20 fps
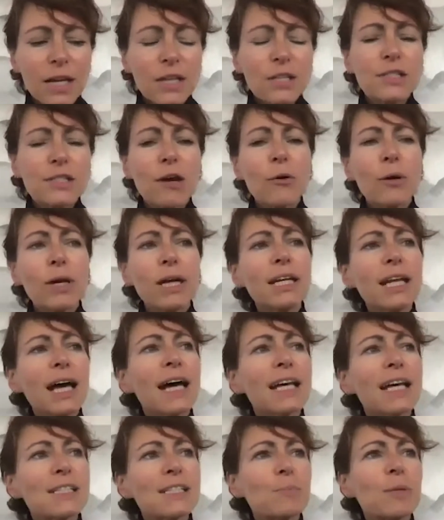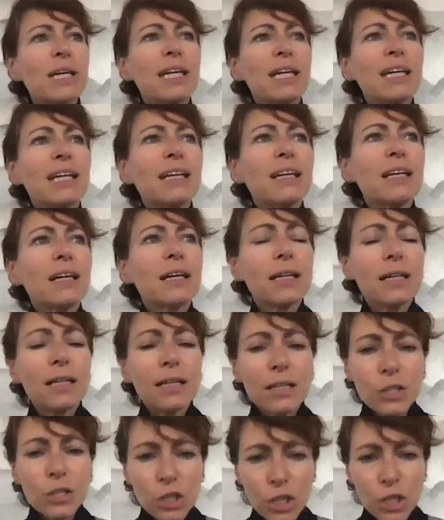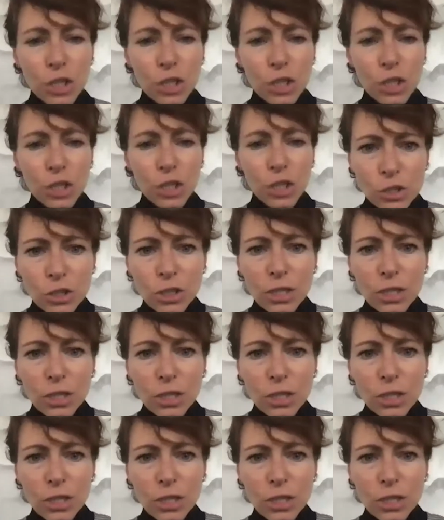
So it has been a challenge.